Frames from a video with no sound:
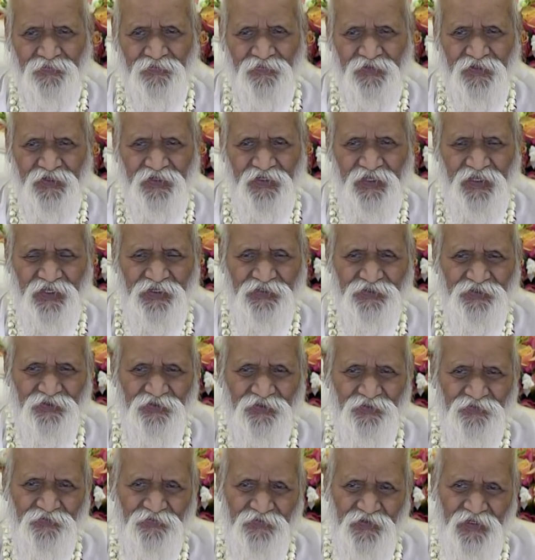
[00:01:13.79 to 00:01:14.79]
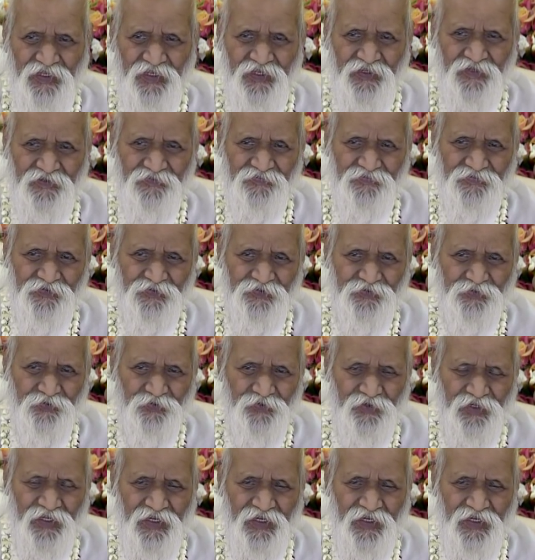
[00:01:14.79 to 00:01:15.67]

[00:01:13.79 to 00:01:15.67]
The nature of life is to